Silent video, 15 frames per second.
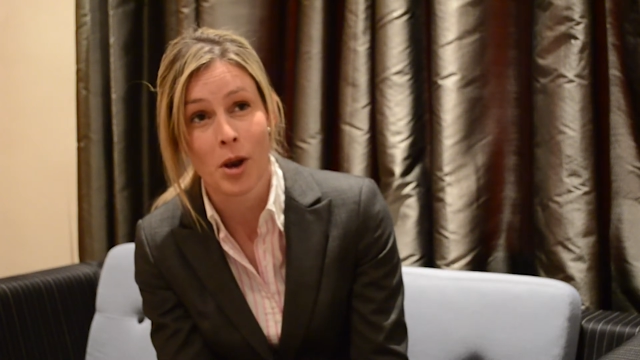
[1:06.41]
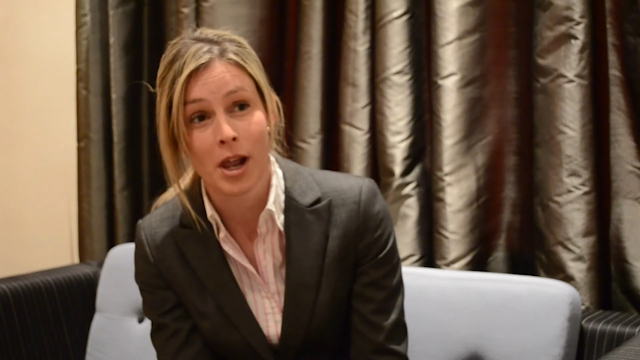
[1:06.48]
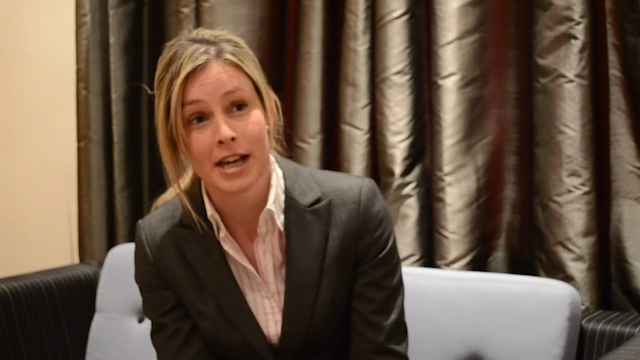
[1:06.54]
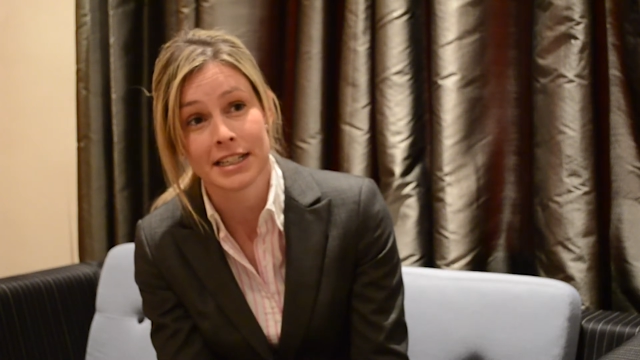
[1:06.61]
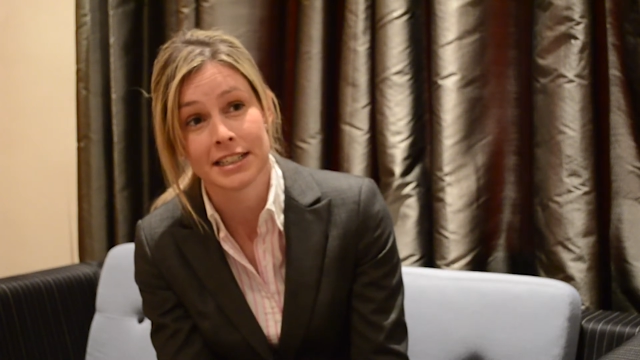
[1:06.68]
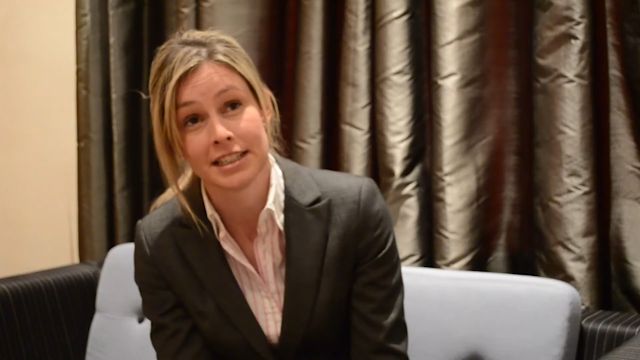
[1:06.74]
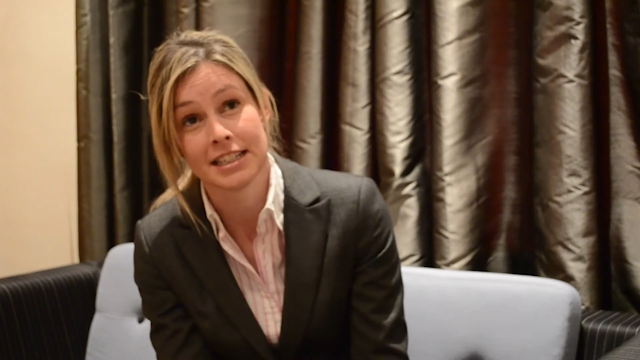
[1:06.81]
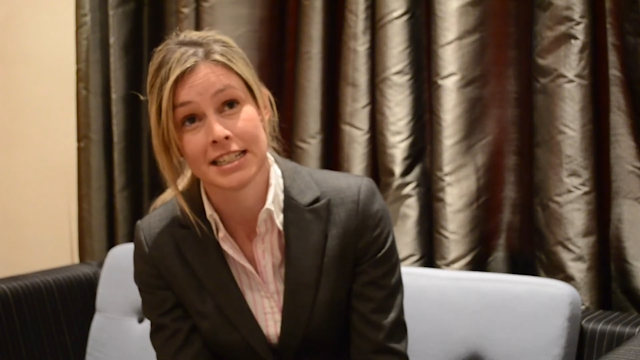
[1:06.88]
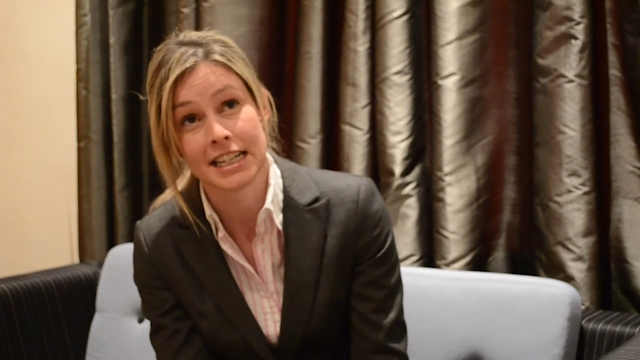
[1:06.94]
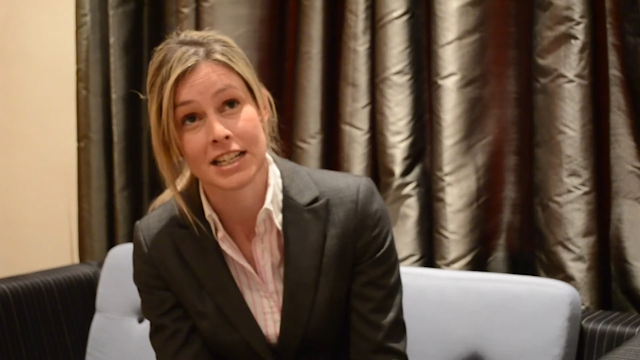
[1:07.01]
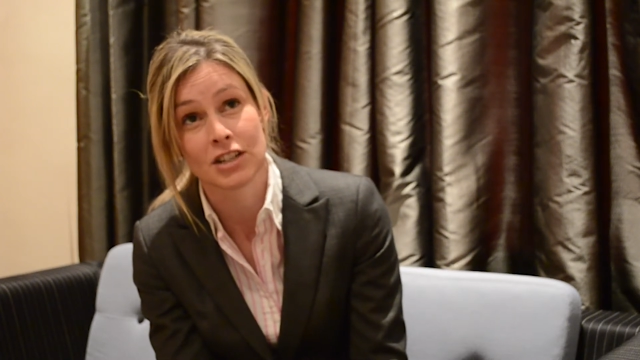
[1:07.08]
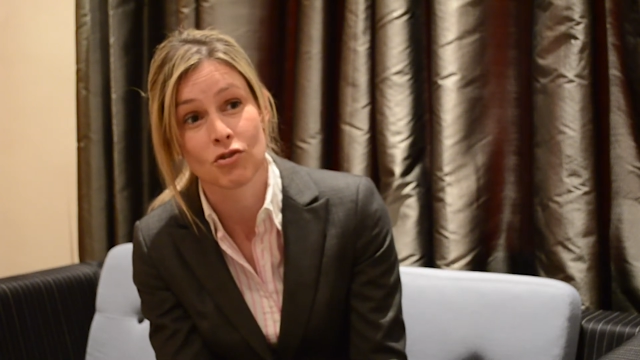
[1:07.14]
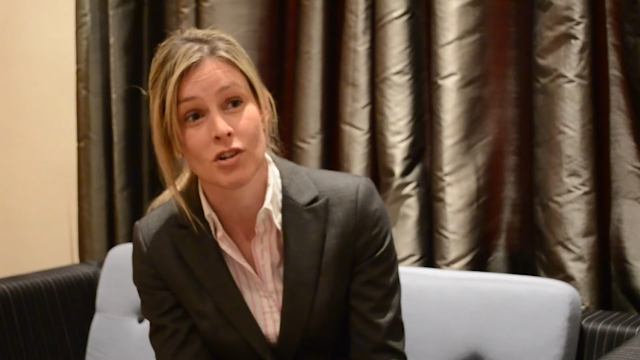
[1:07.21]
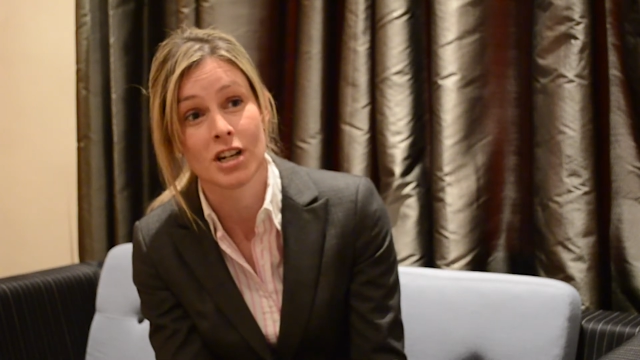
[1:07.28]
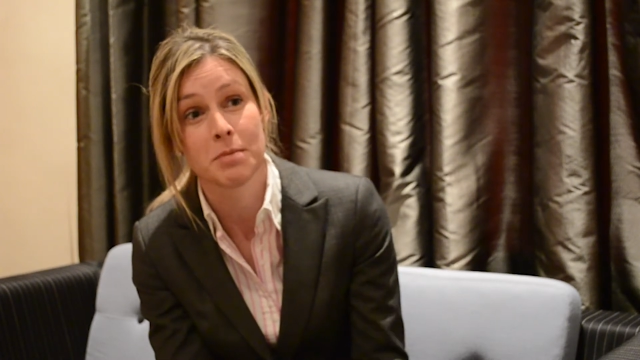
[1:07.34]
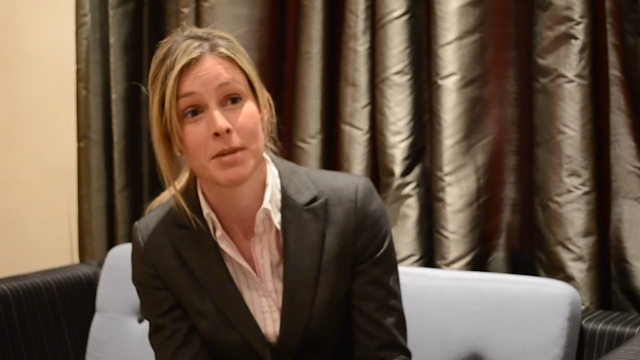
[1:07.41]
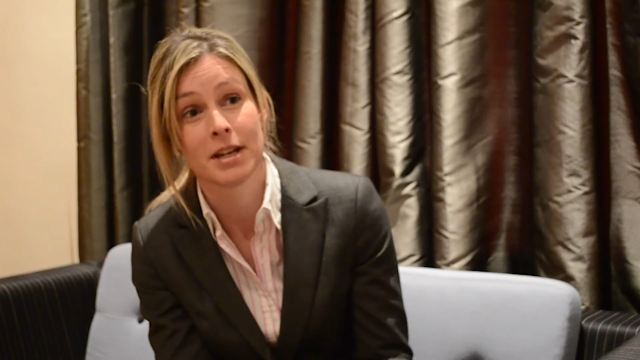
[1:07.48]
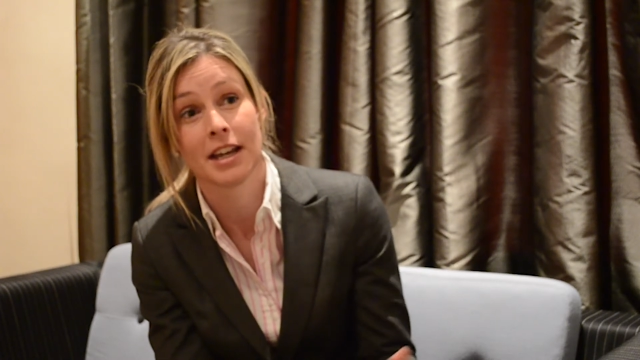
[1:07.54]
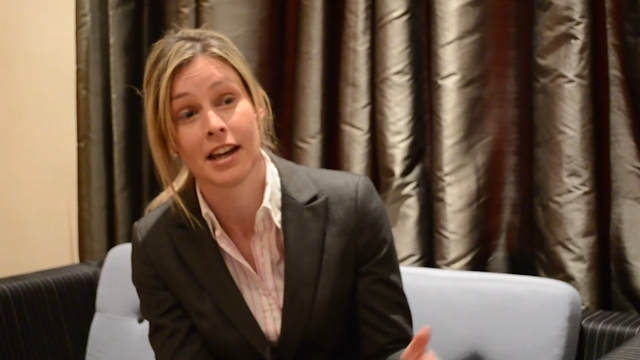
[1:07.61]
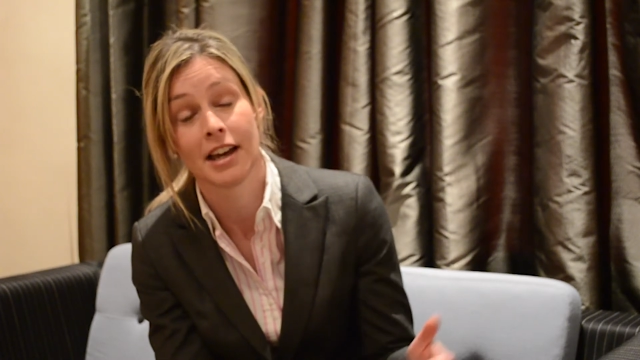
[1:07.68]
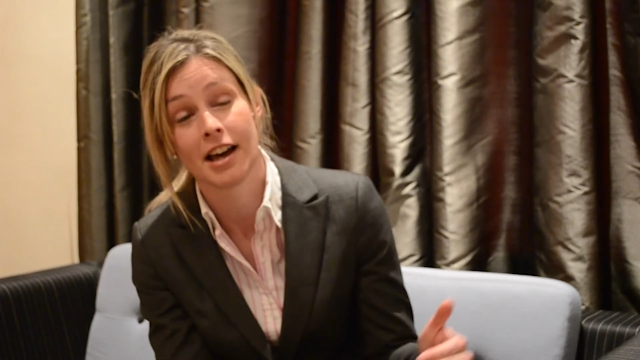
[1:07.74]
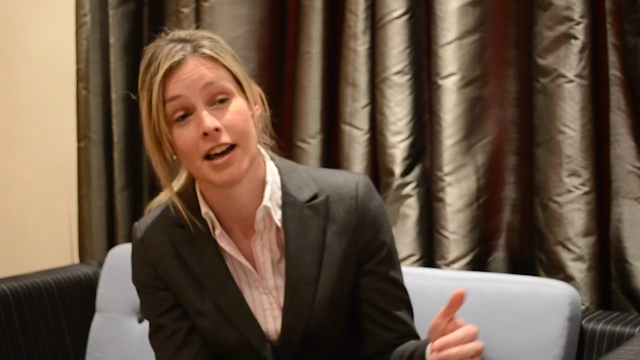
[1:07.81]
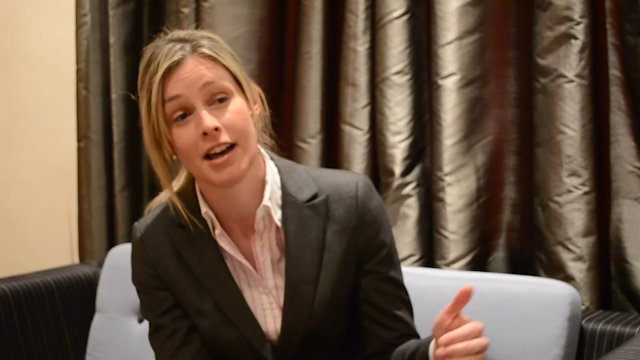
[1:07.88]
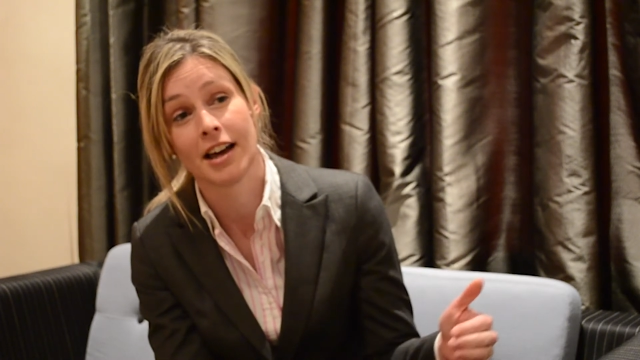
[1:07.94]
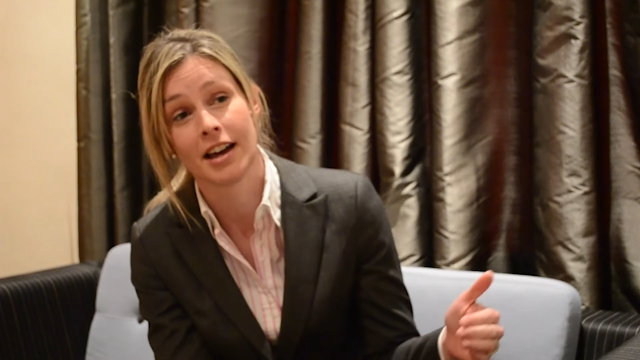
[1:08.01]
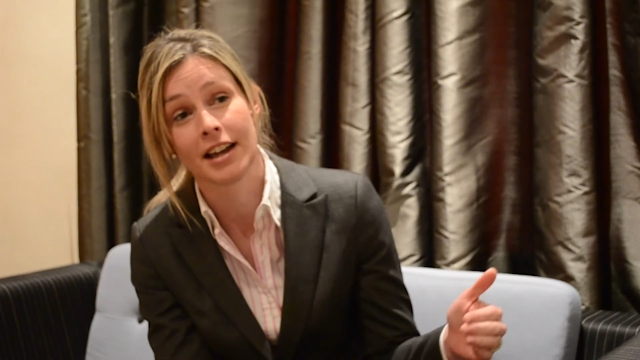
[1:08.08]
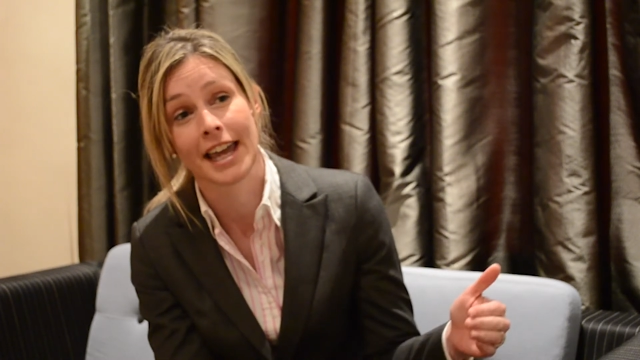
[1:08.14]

and it's really been a